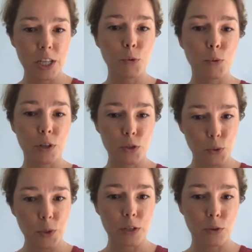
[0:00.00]
that we are
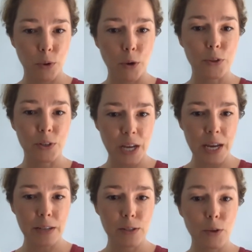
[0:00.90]
doing throughout the
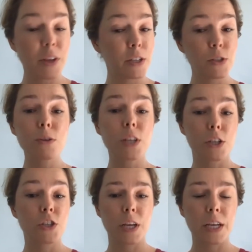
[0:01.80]
day so there is no
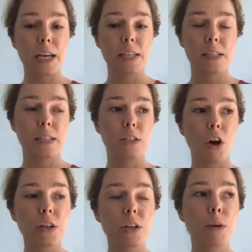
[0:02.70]
such thing as a
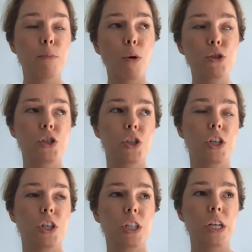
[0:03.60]

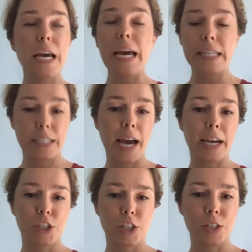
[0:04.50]
non-emotional
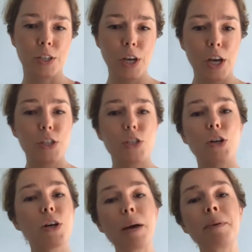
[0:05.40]
interaction so, you
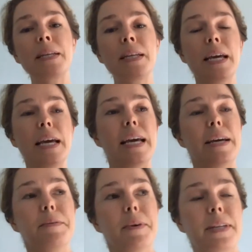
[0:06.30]
know i mean
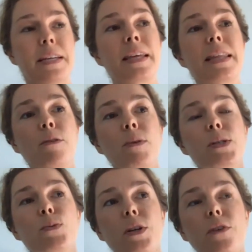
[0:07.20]
and i think that
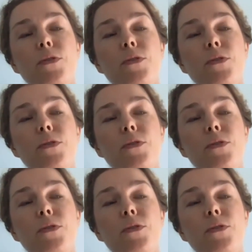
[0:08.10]
was one of